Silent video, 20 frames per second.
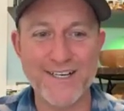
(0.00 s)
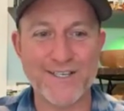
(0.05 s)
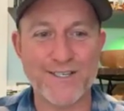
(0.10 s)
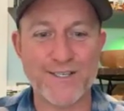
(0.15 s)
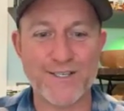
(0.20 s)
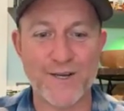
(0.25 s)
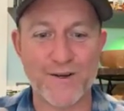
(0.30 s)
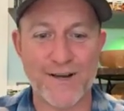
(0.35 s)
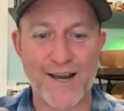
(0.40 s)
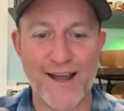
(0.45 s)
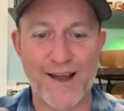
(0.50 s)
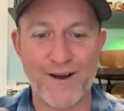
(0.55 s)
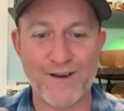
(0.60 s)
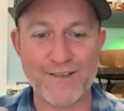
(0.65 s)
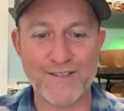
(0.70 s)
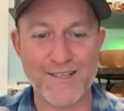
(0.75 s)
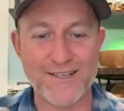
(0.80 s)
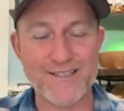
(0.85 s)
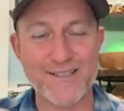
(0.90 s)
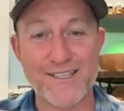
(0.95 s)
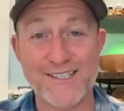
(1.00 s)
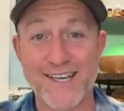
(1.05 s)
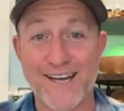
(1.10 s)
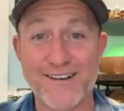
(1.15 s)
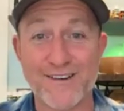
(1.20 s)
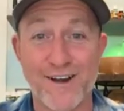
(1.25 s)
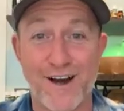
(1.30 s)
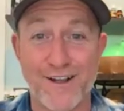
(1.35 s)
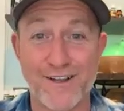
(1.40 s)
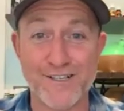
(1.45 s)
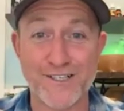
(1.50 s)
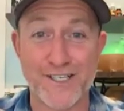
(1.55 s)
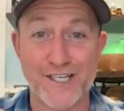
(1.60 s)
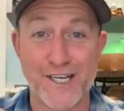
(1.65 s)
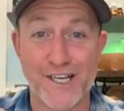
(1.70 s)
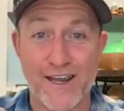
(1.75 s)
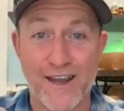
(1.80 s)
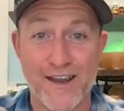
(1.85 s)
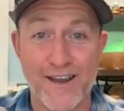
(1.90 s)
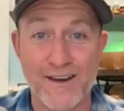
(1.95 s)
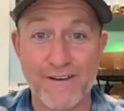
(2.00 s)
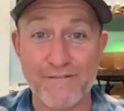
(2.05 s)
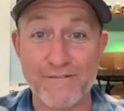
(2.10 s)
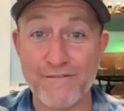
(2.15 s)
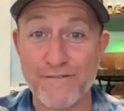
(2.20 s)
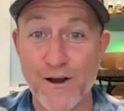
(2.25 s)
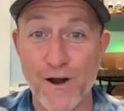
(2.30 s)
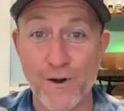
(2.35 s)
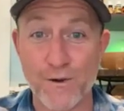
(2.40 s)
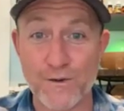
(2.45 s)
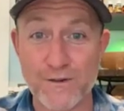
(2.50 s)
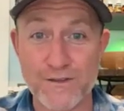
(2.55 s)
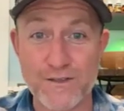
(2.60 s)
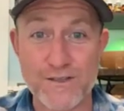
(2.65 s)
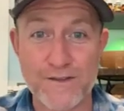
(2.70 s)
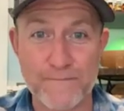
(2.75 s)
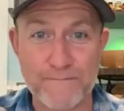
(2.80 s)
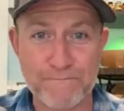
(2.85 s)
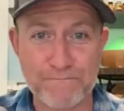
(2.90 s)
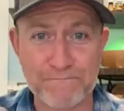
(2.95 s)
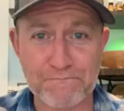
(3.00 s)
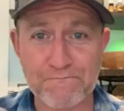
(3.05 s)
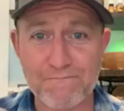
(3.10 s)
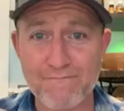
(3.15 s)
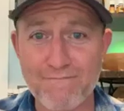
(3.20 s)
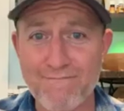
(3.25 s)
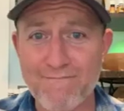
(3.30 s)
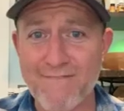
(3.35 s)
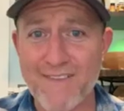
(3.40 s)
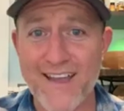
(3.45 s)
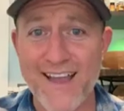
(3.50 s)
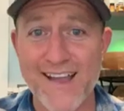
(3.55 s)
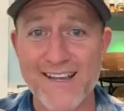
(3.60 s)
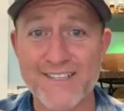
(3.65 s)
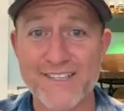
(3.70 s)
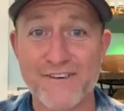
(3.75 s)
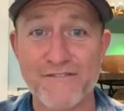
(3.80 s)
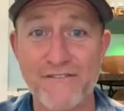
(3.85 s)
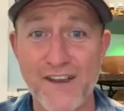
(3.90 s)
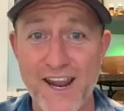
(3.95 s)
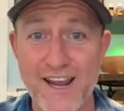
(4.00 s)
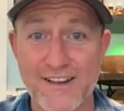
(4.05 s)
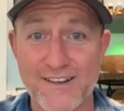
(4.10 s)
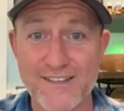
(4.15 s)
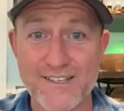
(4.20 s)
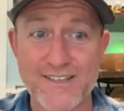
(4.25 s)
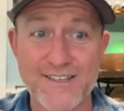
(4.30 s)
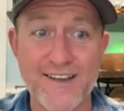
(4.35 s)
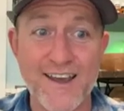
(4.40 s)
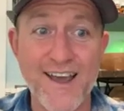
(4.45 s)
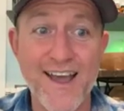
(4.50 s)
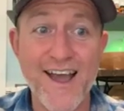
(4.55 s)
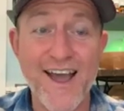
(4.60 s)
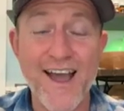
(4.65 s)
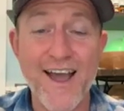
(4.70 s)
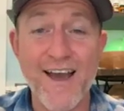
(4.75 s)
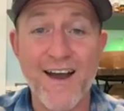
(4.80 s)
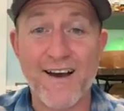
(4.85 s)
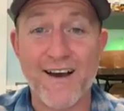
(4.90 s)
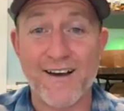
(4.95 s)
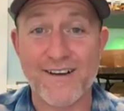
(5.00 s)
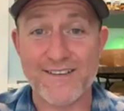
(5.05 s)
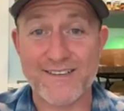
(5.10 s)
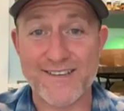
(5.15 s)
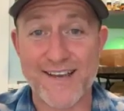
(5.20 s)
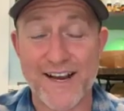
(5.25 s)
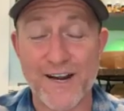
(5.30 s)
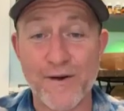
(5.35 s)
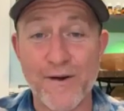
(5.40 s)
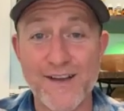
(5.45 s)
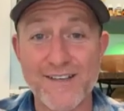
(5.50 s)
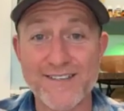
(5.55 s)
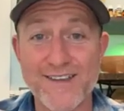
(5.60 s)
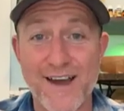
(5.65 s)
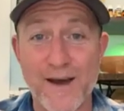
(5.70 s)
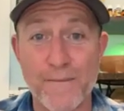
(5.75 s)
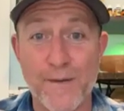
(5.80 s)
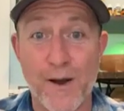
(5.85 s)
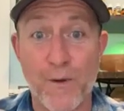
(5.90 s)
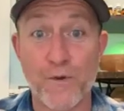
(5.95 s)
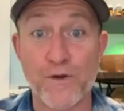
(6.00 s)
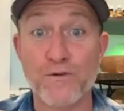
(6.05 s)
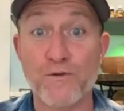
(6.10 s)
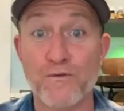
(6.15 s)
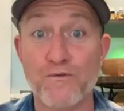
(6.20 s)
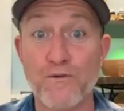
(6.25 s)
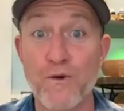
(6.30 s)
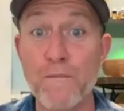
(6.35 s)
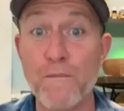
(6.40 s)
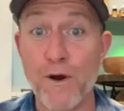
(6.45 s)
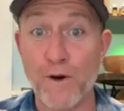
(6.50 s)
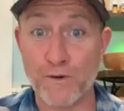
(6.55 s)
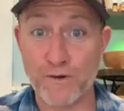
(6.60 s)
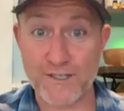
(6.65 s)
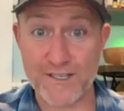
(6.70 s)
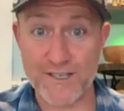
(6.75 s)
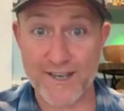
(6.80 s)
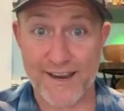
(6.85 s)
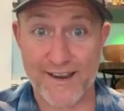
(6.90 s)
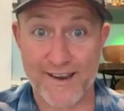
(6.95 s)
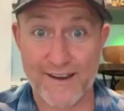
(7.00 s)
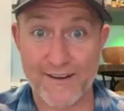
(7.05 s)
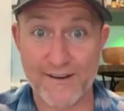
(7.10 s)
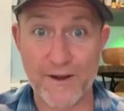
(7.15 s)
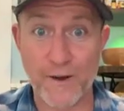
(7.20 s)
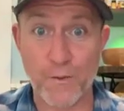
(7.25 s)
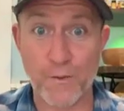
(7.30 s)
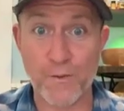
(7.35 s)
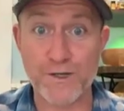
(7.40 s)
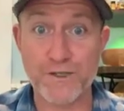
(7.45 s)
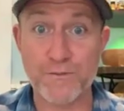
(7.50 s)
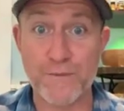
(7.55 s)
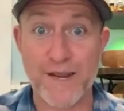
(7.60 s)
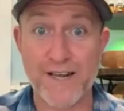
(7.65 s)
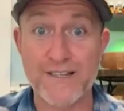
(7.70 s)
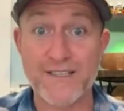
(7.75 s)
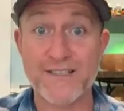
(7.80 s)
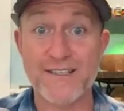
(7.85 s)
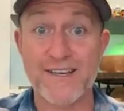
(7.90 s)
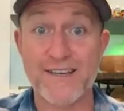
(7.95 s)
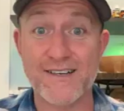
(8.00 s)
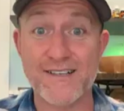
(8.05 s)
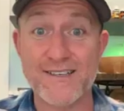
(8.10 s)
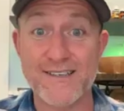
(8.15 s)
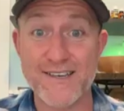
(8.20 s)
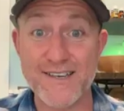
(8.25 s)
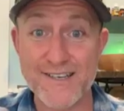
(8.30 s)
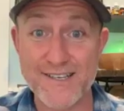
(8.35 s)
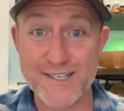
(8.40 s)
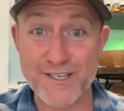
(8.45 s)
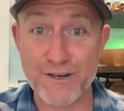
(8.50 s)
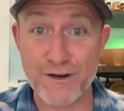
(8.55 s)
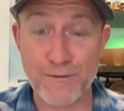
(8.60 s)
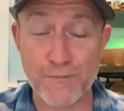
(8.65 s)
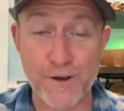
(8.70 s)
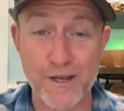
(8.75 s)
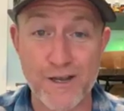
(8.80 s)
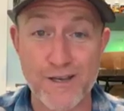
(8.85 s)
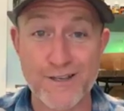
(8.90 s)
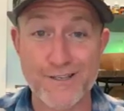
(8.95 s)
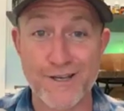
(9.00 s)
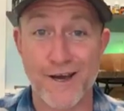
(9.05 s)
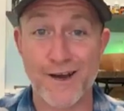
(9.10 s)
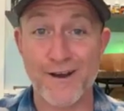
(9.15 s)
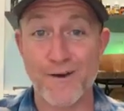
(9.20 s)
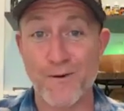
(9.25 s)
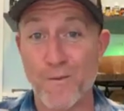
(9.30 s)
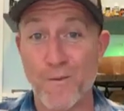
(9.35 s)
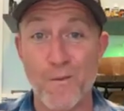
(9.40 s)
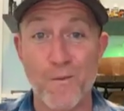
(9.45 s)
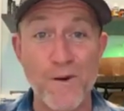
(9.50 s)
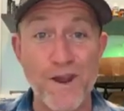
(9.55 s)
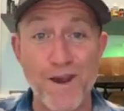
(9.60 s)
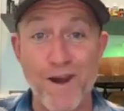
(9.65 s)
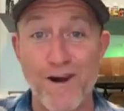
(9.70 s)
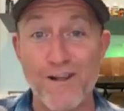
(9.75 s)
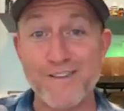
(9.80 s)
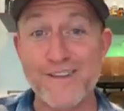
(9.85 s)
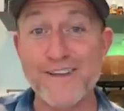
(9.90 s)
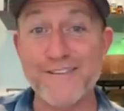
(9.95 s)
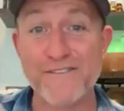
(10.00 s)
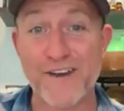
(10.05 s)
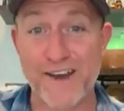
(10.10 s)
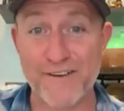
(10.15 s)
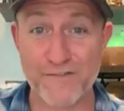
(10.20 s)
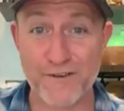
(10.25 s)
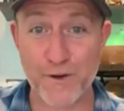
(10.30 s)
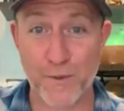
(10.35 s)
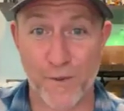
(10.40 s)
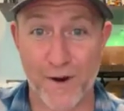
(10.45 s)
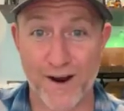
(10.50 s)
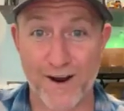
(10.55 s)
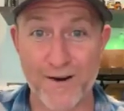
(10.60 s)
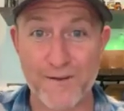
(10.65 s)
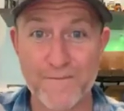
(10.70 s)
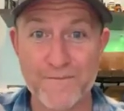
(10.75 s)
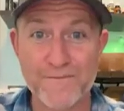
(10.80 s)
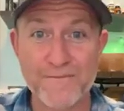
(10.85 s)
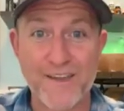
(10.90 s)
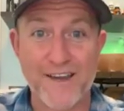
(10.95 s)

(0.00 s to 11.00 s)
So now, since the technology in phones has advanced, Zyto has come out with a remote scan, which makes things easier because we all live everywhere.